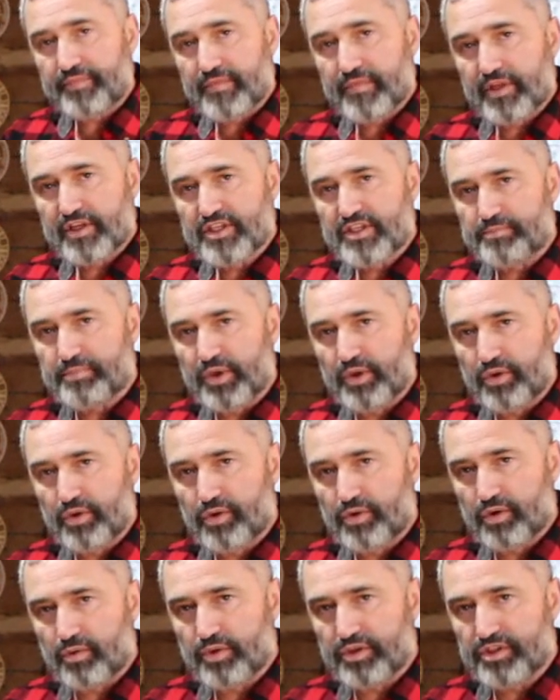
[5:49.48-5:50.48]

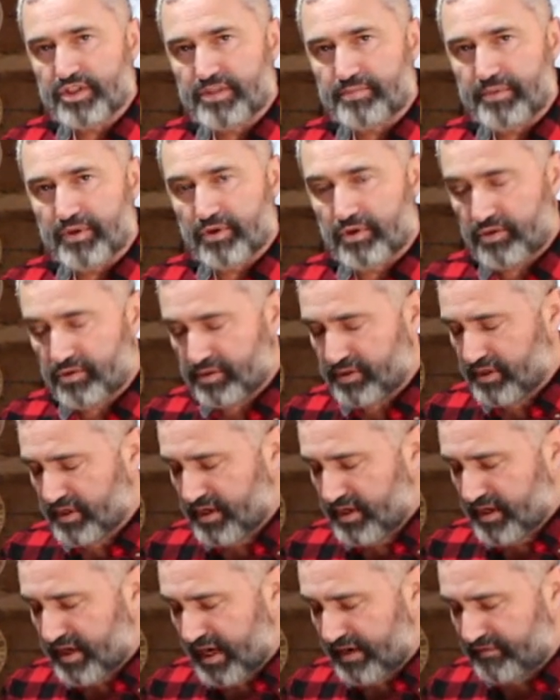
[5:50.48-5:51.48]
spoon or wooden spoon.
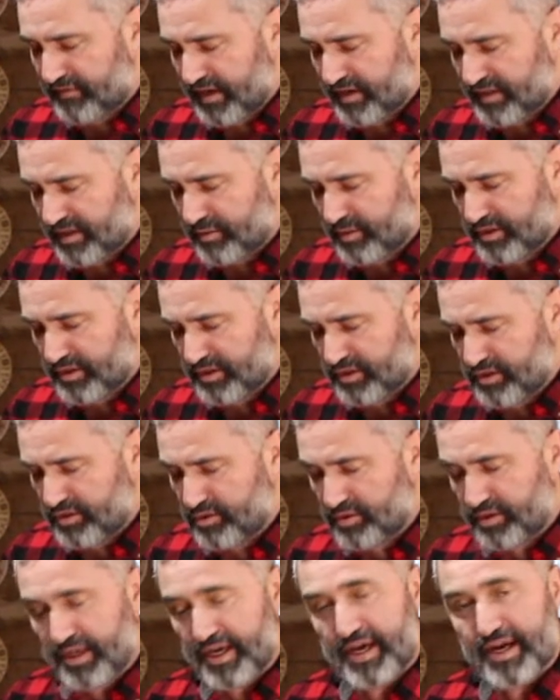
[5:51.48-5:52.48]
I find that when you
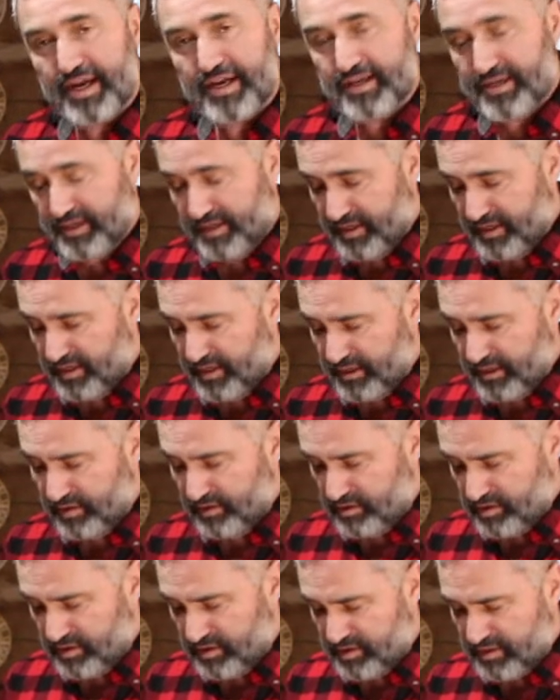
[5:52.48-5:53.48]
do that,
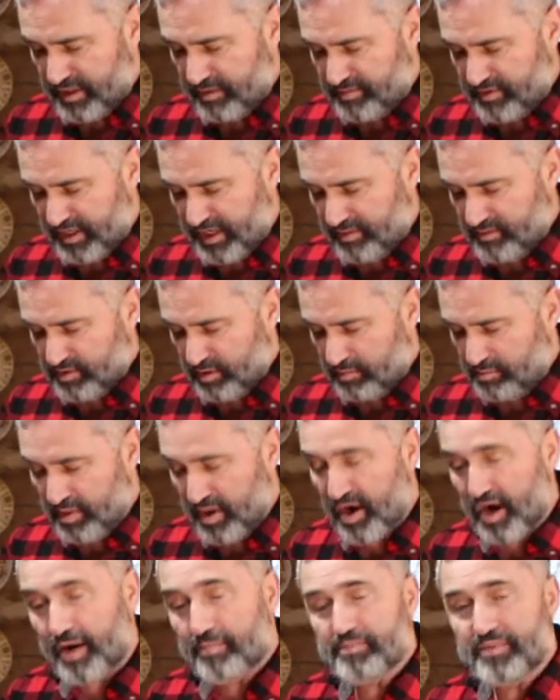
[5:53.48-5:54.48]
you sometimes will
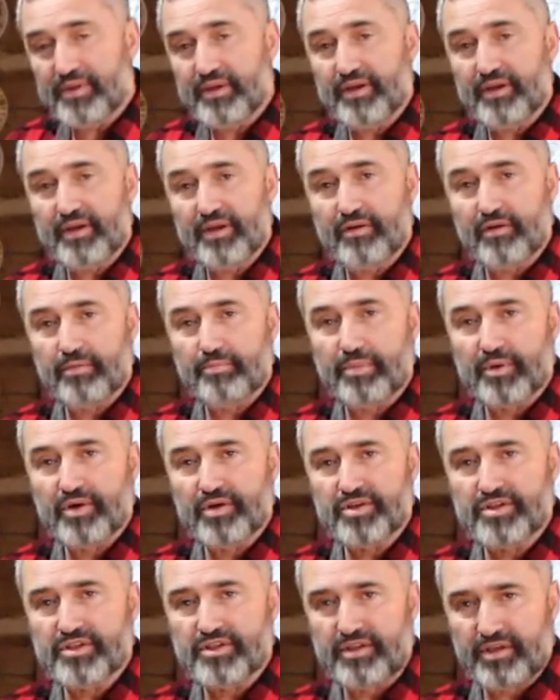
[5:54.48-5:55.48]
pop or
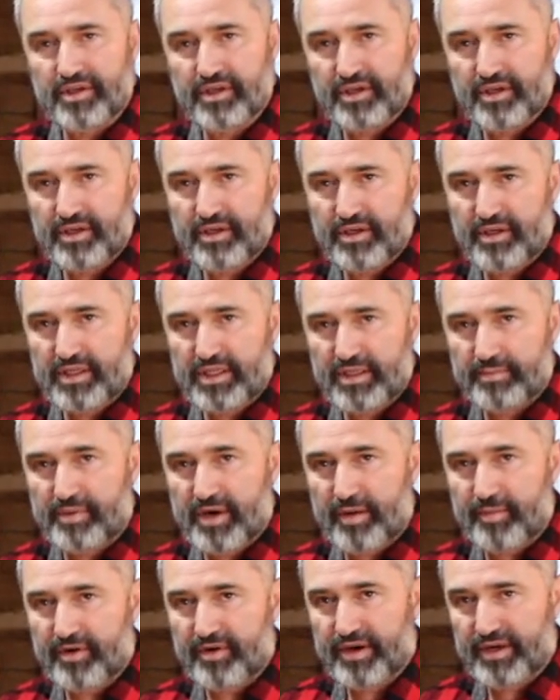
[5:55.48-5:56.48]
burst the
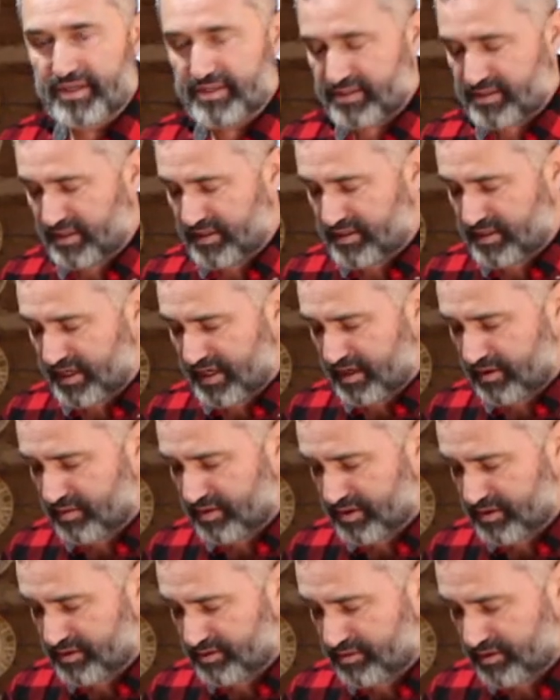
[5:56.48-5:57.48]
pomegranate seeds, and I don't
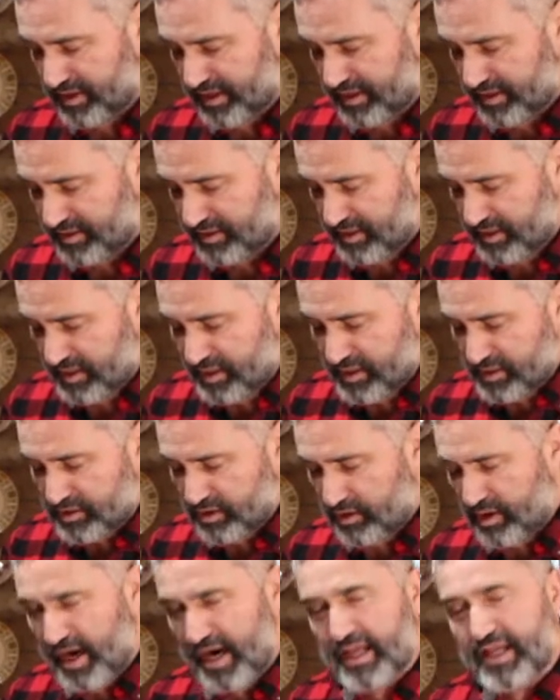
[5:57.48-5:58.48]
want to do that.
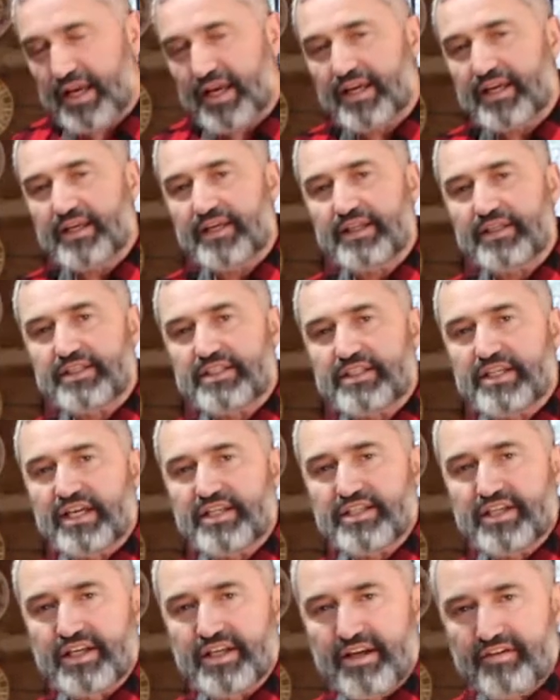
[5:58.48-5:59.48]
So I like
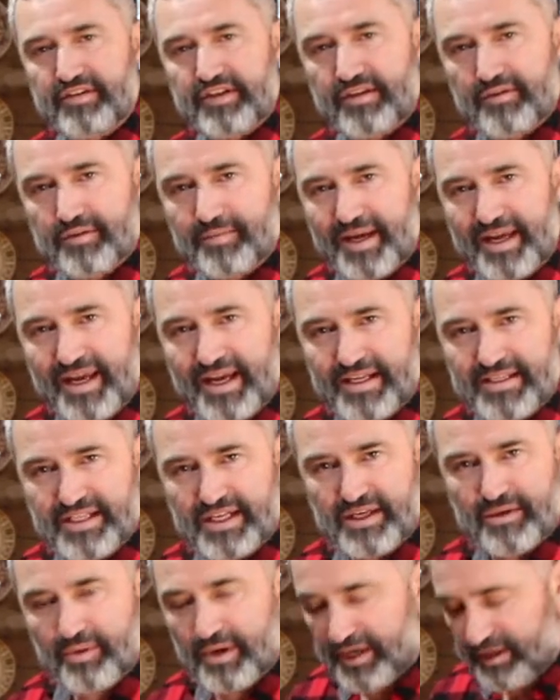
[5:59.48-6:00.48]
touching everything with my hands
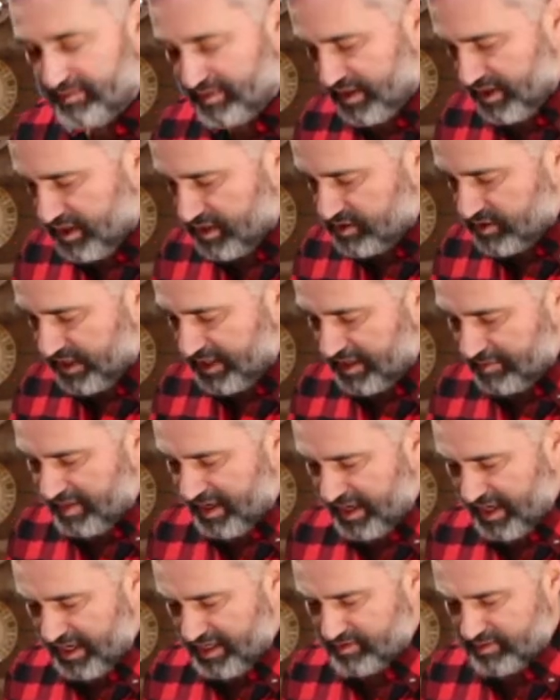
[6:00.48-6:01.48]
anyway. So I get
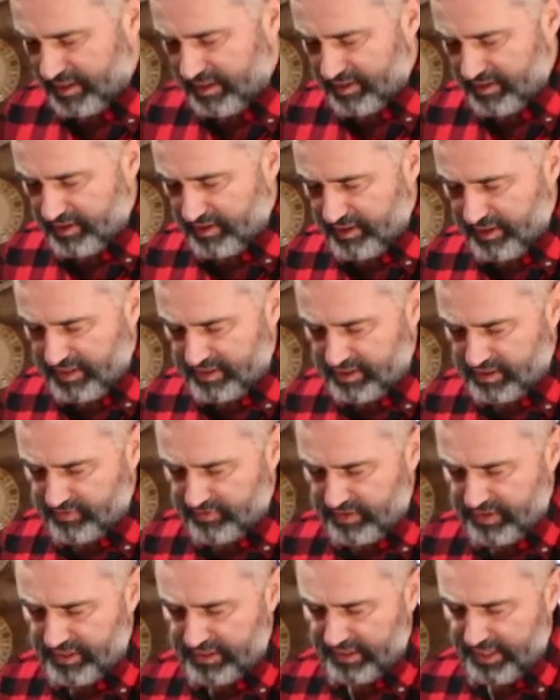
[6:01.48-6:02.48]
my hands right in there, and just
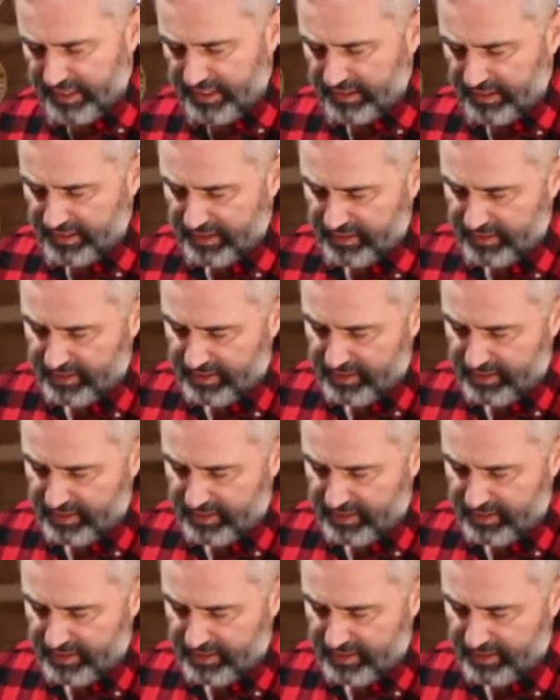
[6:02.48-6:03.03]
very lightly,